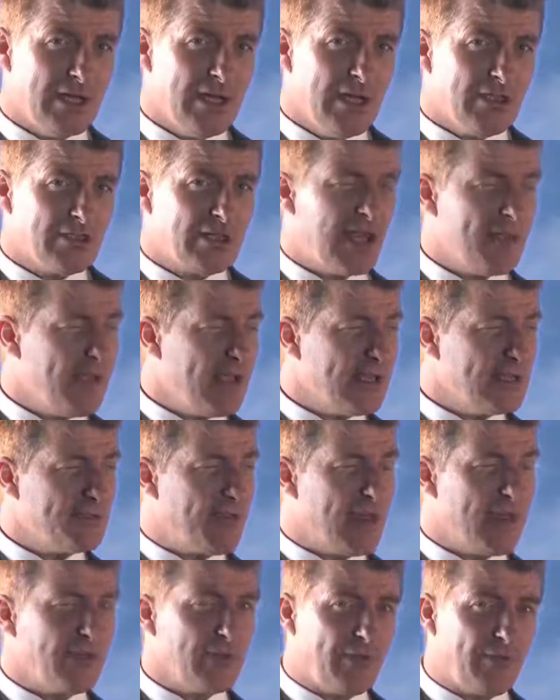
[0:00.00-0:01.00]
So let me
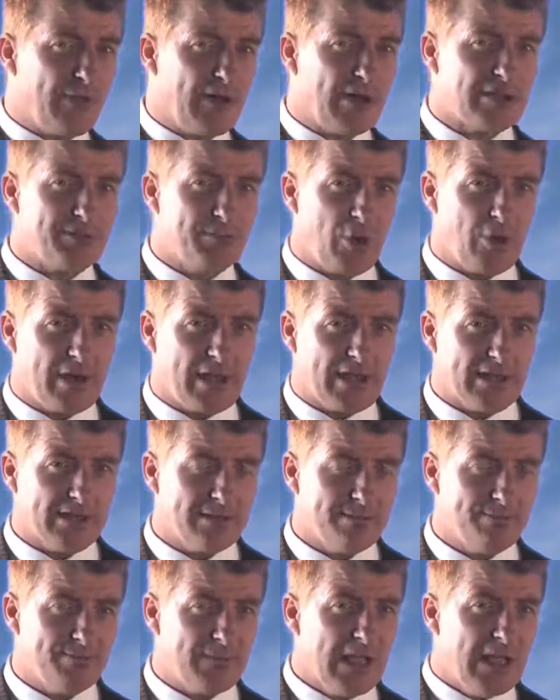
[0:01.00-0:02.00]
explain what the flashpoint
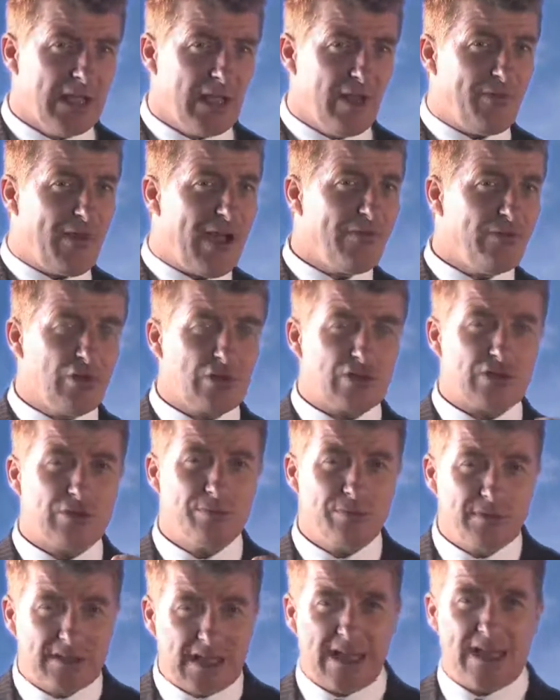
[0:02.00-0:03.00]
is. If I've got
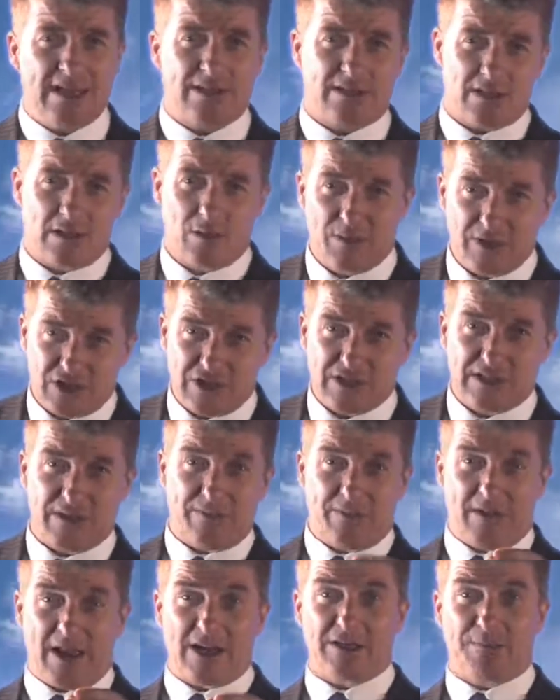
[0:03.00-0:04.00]
some diesel, which is the
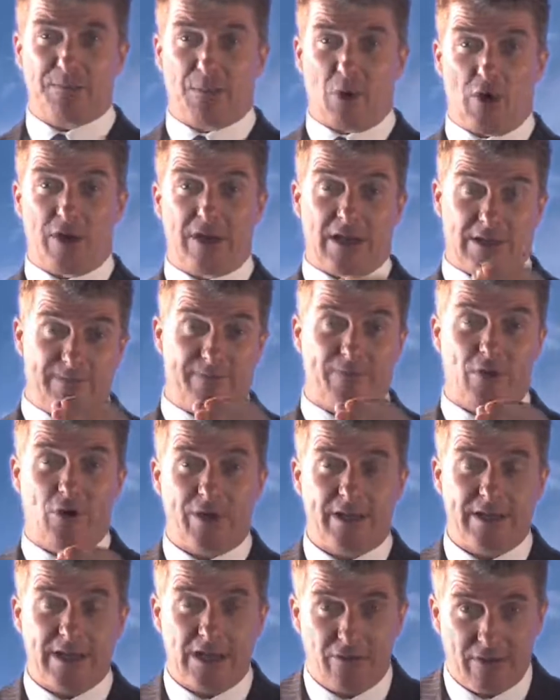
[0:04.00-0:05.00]
flashpoint is
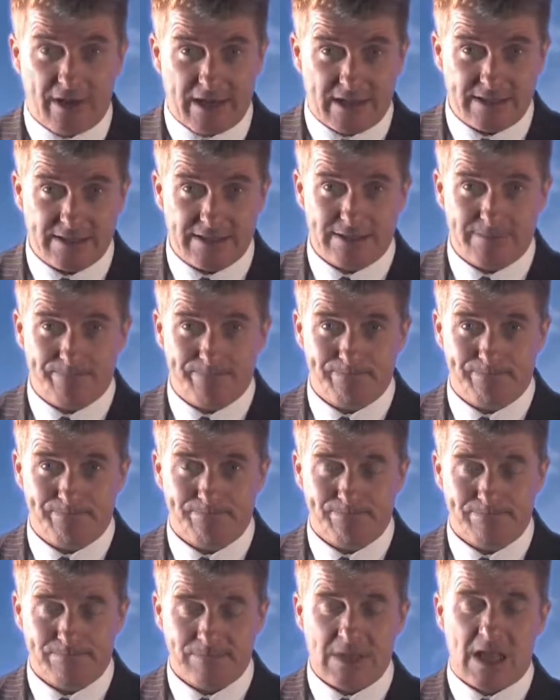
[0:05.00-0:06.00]
40 degrees,
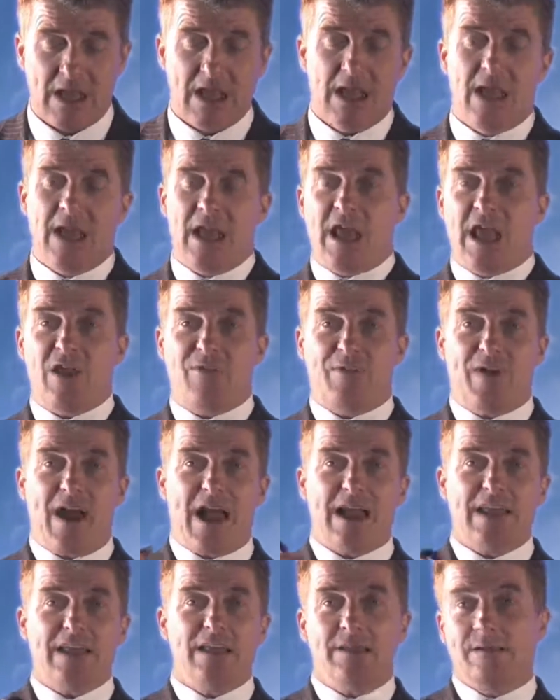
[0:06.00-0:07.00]
if
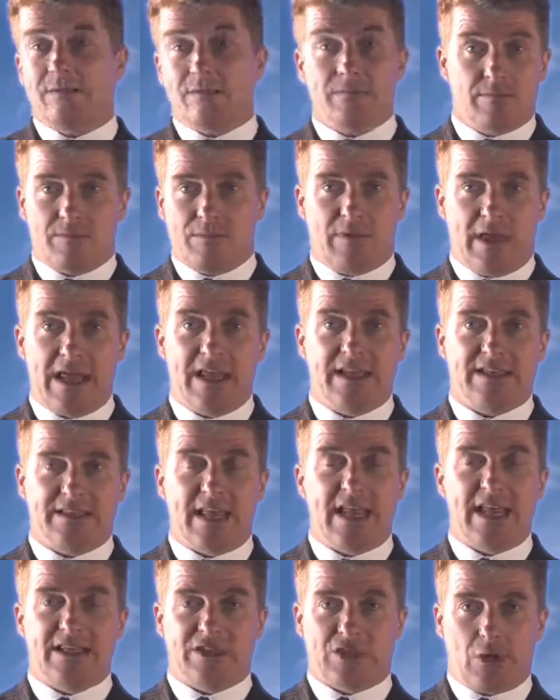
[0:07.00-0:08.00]
I heat
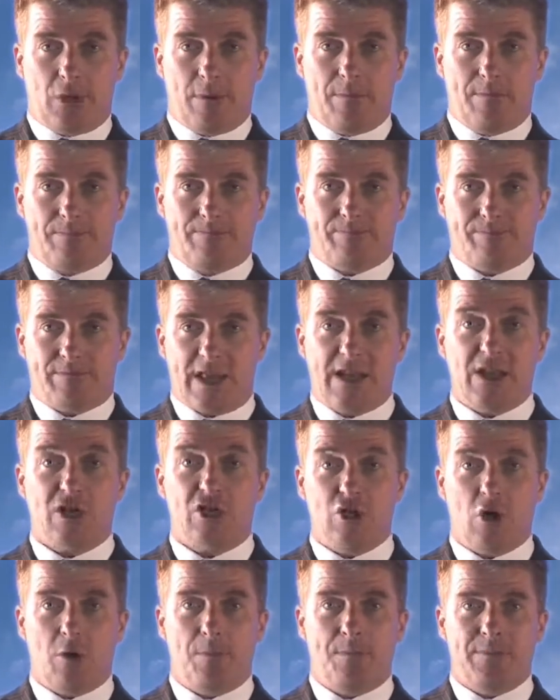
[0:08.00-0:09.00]
diesel up in a
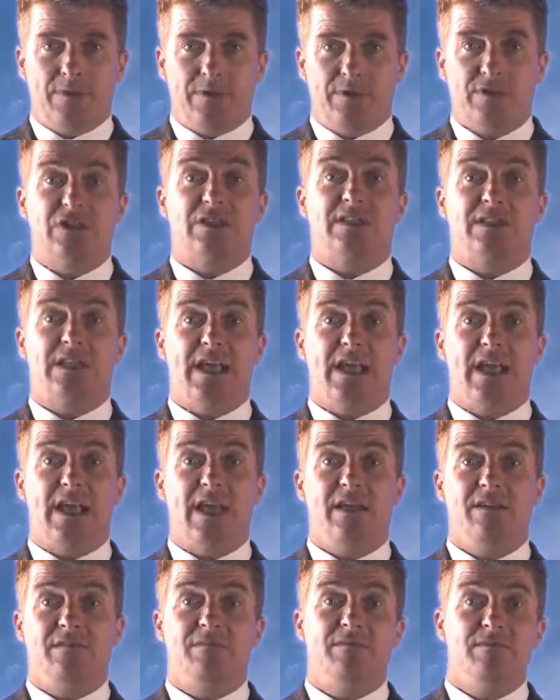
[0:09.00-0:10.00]
cup to
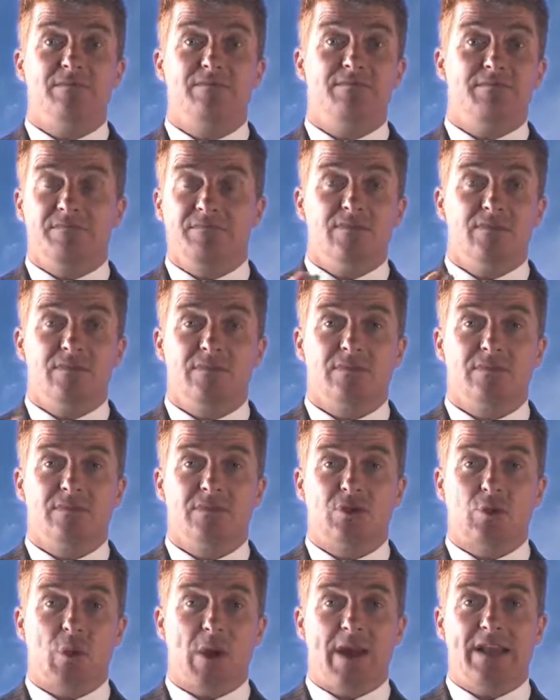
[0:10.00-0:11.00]
say
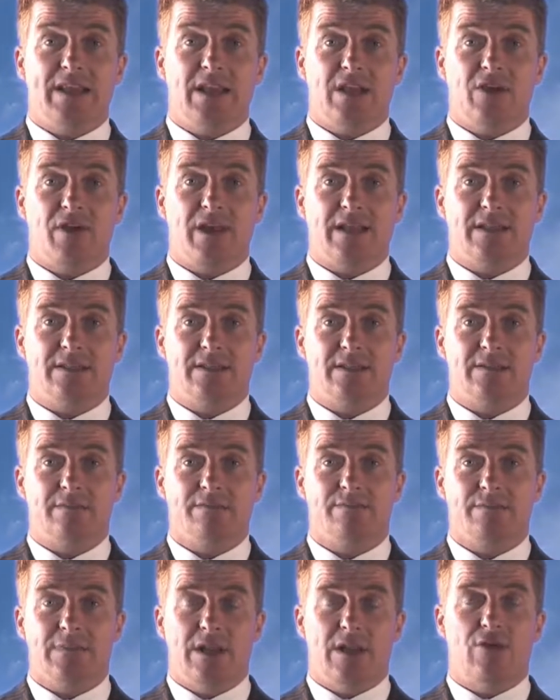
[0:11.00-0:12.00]
20 degrees
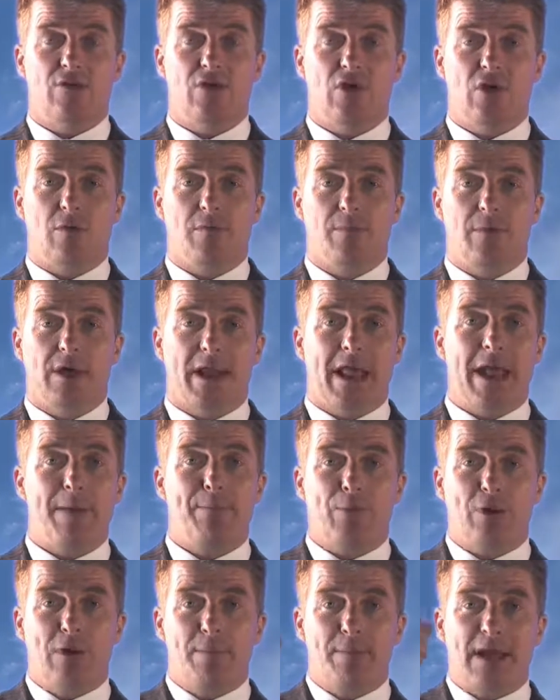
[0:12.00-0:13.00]
in a room and I
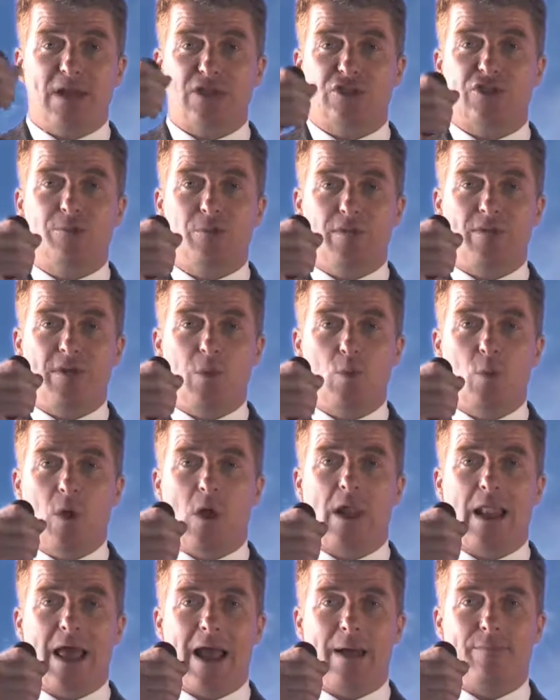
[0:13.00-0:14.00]
put a match above it,
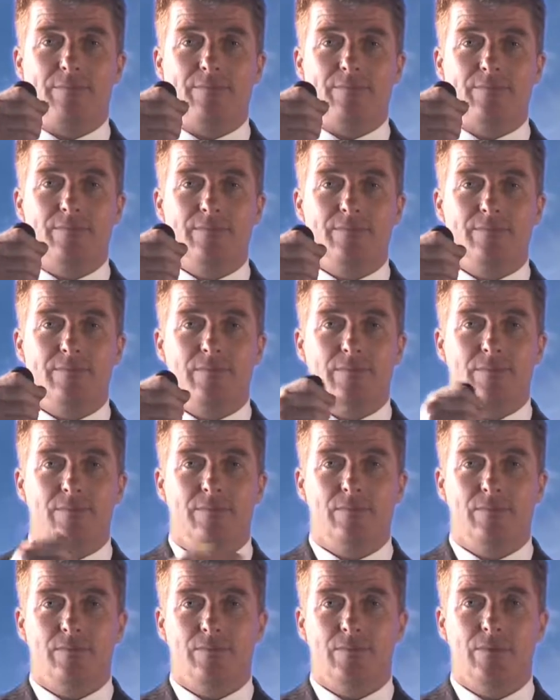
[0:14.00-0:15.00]
what will happen?
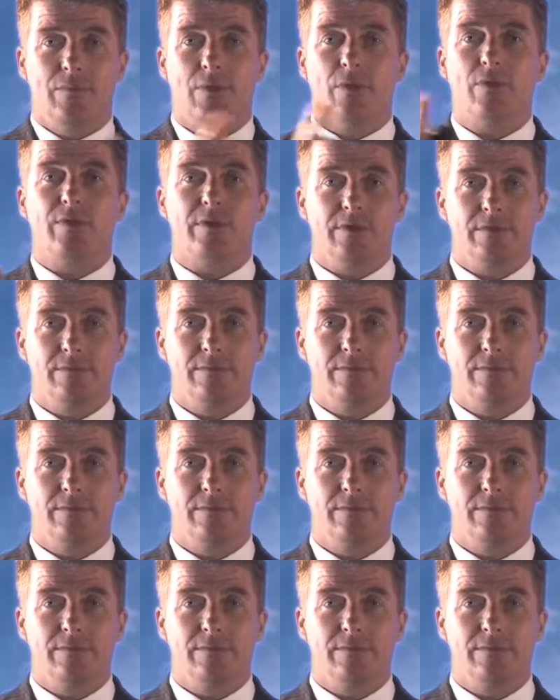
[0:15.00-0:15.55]
Nothing.